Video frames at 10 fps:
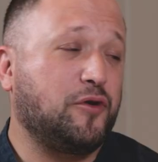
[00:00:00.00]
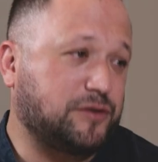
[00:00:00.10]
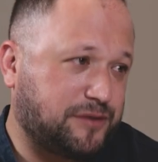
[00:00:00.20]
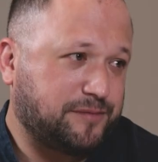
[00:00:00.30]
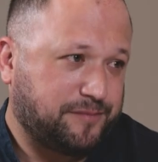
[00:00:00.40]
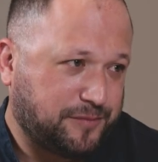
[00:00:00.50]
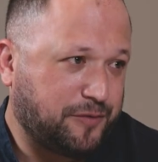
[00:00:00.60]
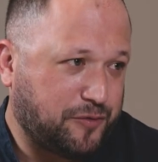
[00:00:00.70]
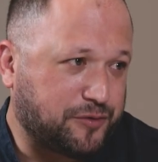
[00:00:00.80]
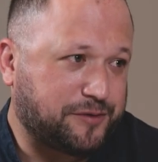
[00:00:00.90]
course,
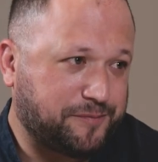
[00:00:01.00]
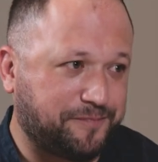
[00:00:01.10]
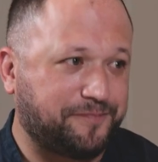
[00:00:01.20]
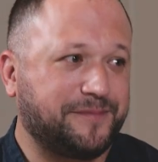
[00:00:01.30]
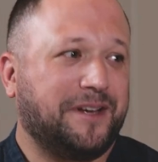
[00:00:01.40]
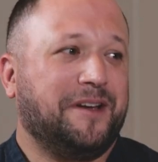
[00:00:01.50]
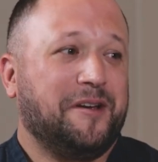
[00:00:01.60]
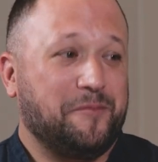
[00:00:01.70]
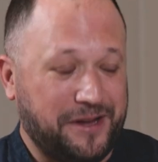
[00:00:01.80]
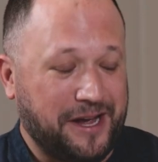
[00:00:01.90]
of course.
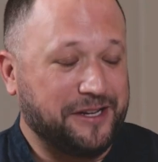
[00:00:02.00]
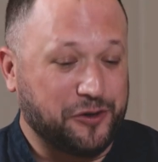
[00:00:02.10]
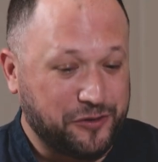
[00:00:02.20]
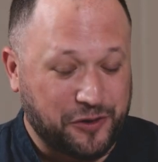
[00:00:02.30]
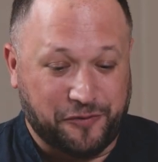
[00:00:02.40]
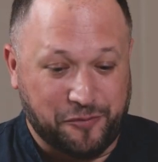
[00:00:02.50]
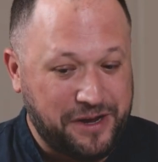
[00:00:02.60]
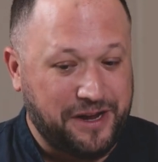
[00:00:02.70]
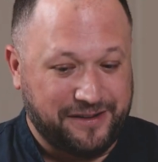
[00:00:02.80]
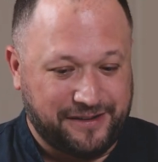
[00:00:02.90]
But yeah, so for
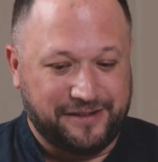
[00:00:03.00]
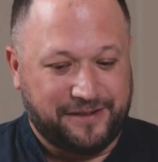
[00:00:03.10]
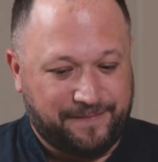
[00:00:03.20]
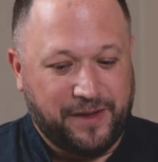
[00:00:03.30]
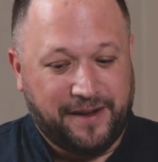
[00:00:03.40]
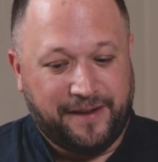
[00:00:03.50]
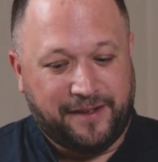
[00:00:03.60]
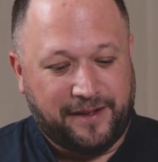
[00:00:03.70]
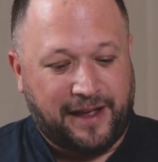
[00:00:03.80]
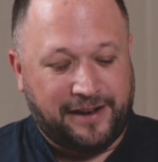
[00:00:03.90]
me,
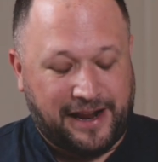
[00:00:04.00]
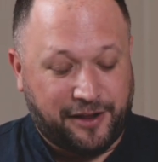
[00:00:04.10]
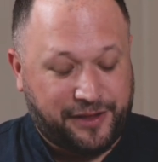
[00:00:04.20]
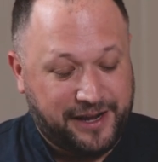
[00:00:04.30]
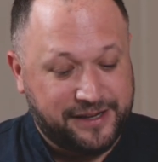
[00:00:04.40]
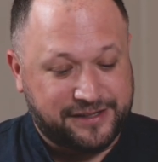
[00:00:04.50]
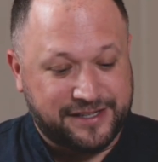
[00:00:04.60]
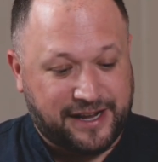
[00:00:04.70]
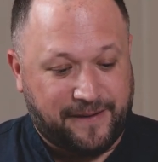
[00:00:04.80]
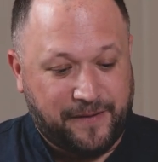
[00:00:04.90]
and the thing is
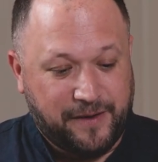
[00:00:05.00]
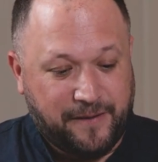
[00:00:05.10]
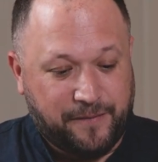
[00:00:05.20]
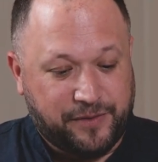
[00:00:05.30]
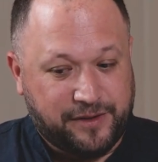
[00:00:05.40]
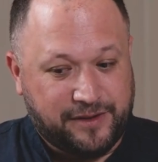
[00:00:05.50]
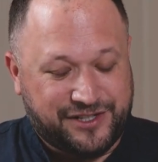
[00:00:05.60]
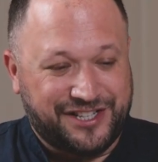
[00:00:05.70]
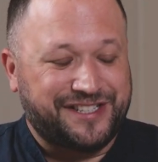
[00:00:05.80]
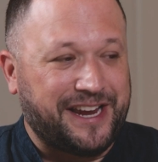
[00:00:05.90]
that
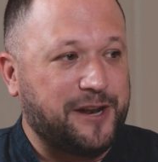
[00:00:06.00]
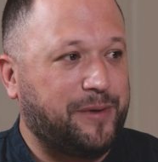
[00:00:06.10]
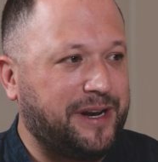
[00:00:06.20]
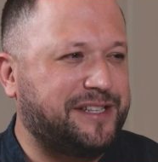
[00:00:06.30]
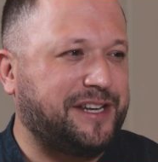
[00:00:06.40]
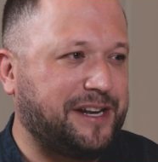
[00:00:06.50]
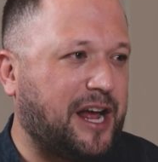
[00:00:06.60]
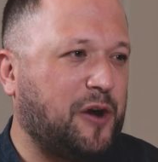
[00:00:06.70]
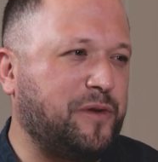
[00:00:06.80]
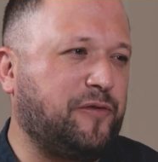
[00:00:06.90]
sustainability
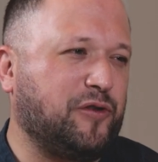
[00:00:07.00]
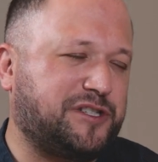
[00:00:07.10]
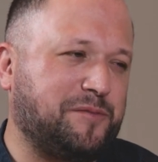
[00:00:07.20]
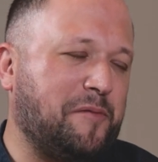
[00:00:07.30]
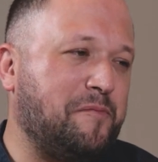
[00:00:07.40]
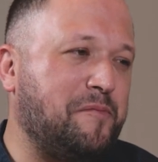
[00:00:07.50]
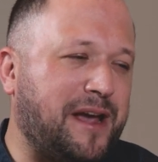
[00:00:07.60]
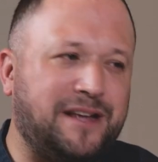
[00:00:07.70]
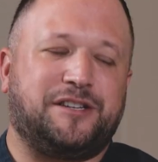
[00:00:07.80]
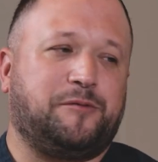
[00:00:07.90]
now, we've got some
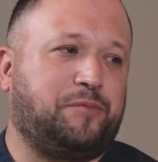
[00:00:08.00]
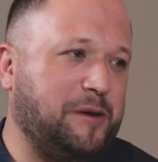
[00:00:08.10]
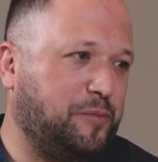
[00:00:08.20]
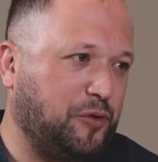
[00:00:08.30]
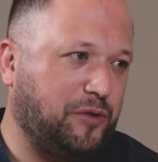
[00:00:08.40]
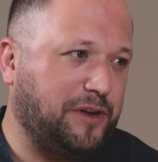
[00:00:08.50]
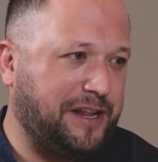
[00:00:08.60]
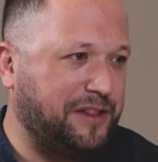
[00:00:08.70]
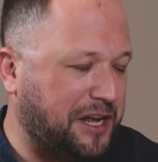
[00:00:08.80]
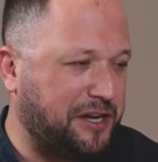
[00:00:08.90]
amazing people
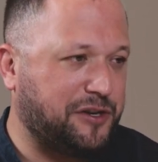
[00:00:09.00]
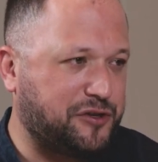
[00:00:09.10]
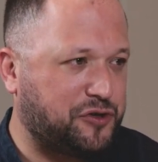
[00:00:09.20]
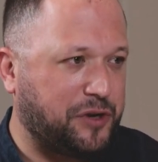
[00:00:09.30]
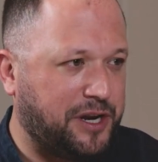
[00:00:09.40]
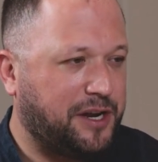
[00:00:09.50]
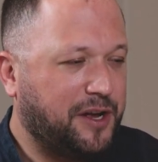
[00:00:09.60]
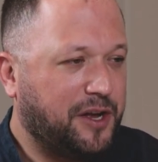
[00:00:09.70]
in the industry